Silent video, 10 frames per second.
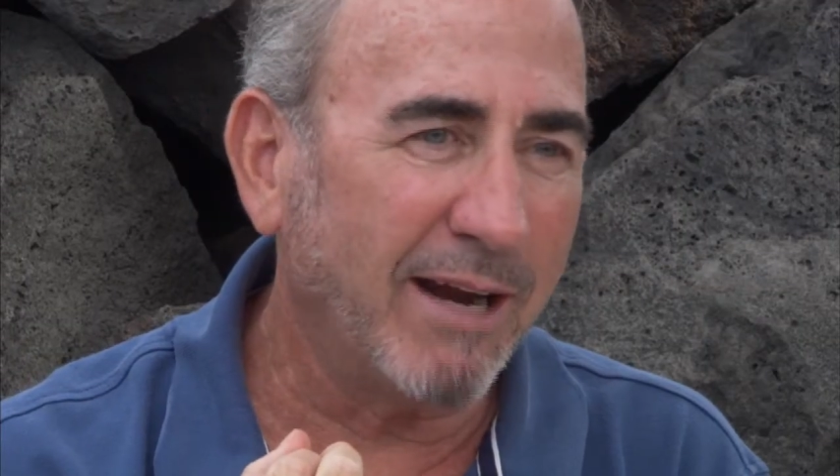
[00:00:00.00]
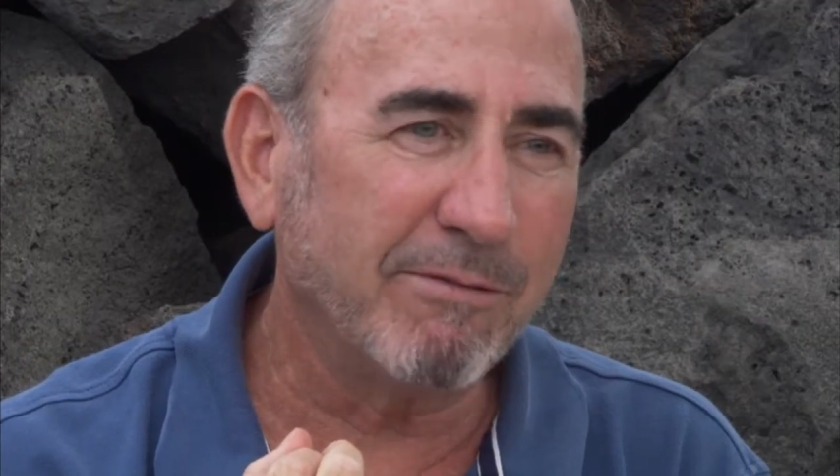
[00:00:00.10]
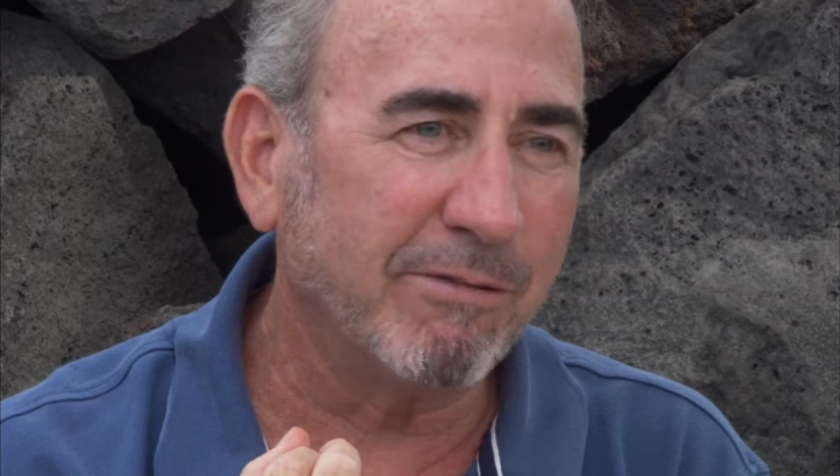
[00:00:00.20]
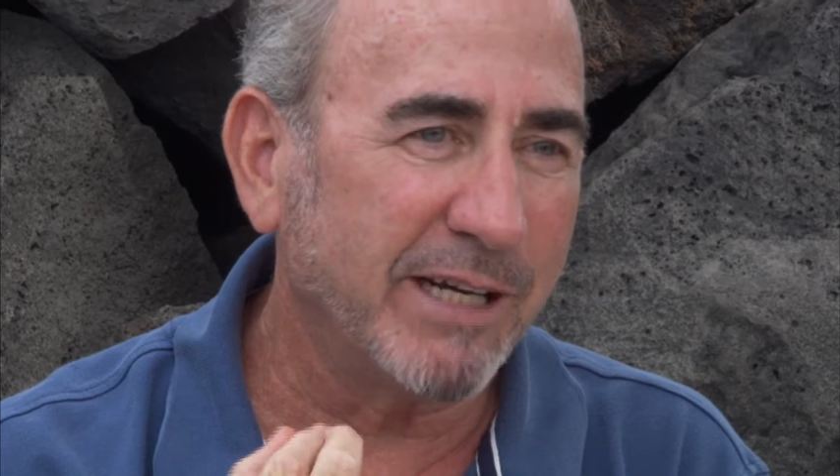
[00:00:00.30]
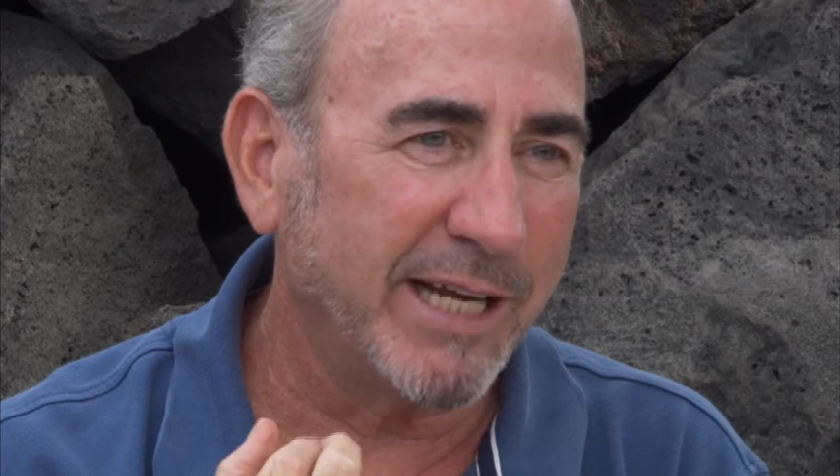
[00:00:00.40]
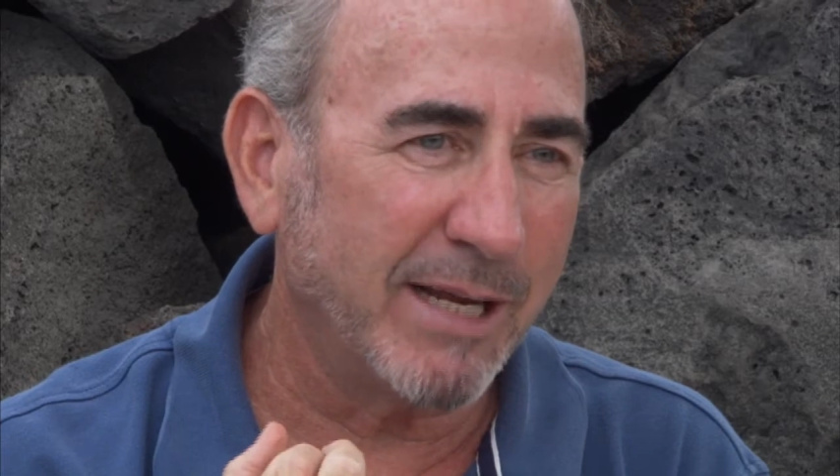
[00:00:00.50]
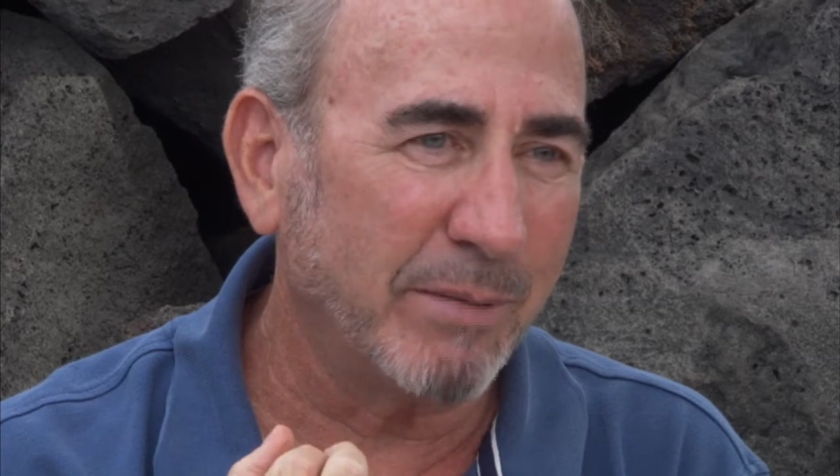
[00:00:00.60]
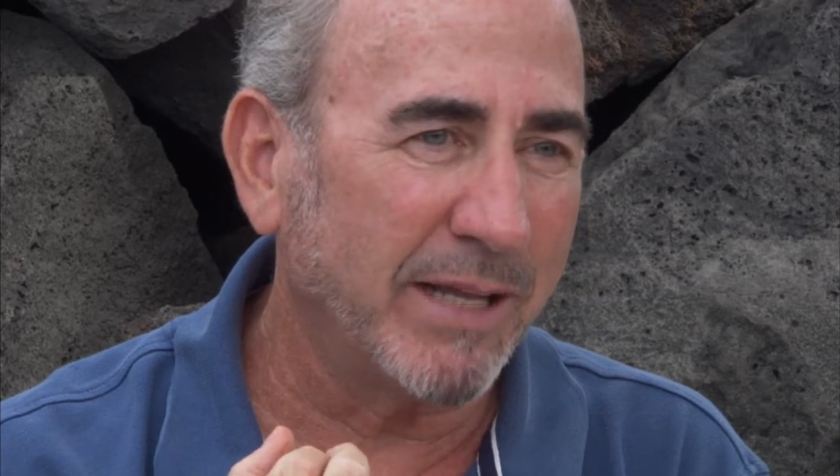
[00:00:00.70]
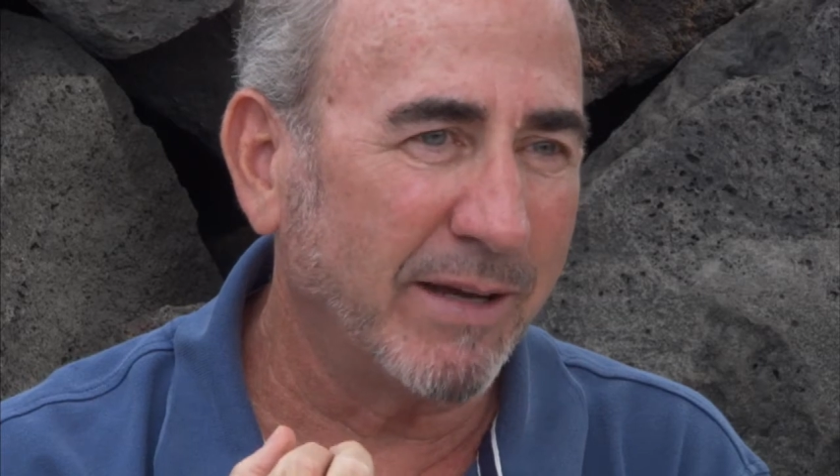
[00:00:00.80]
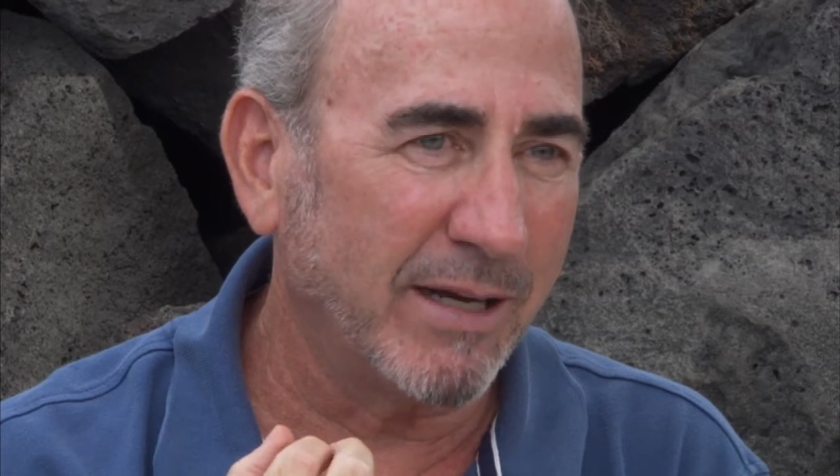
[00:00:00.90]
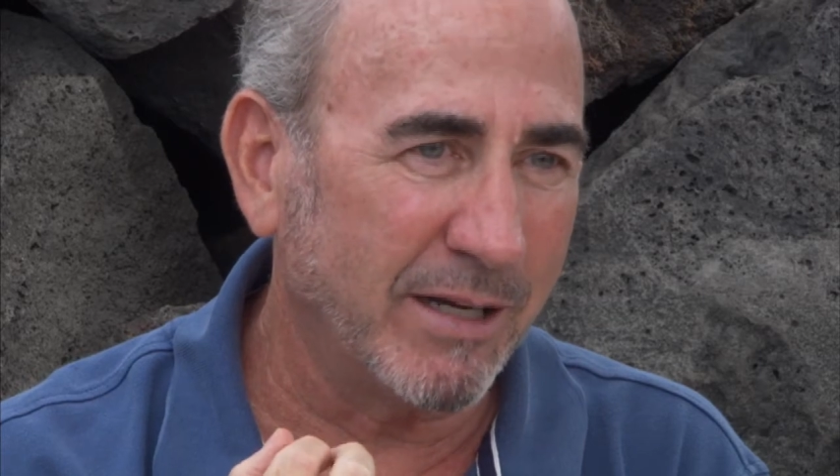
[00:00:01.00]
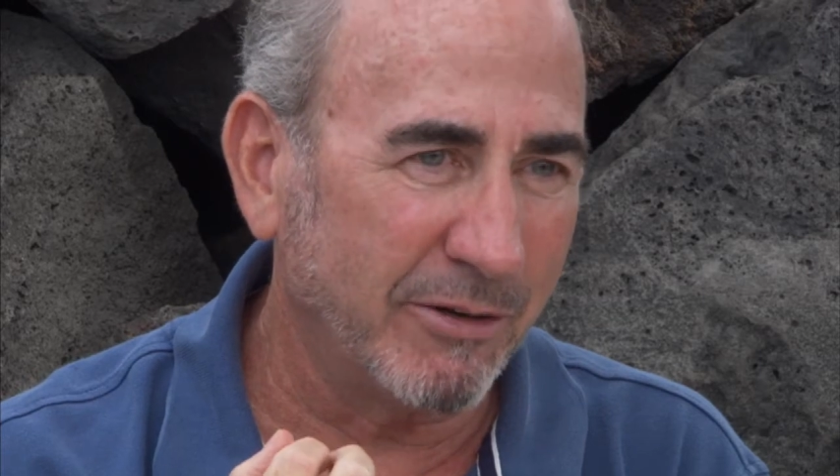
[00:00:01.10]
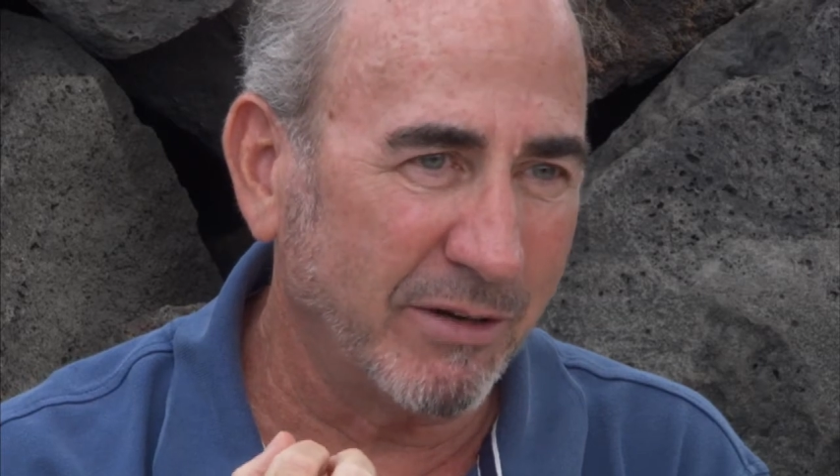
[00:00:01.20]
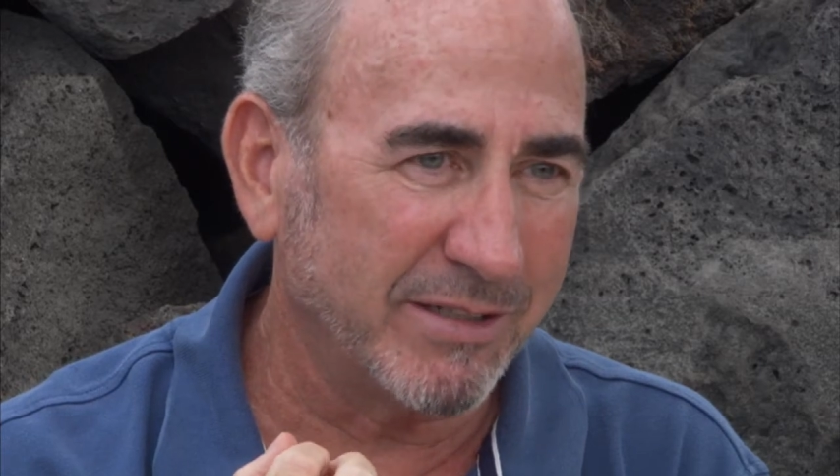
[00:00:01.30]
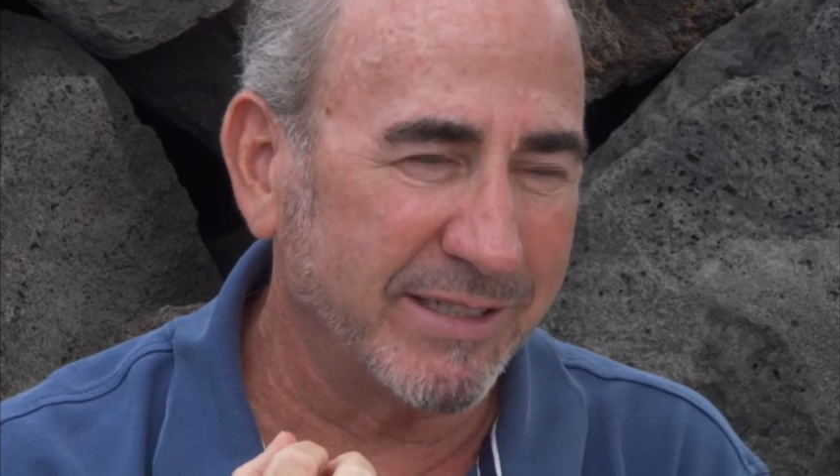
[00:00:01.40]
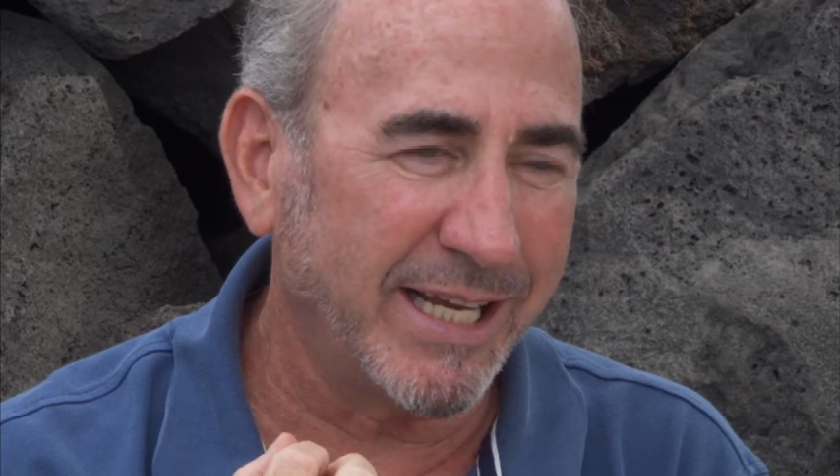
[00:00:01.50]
every day by the hundreds.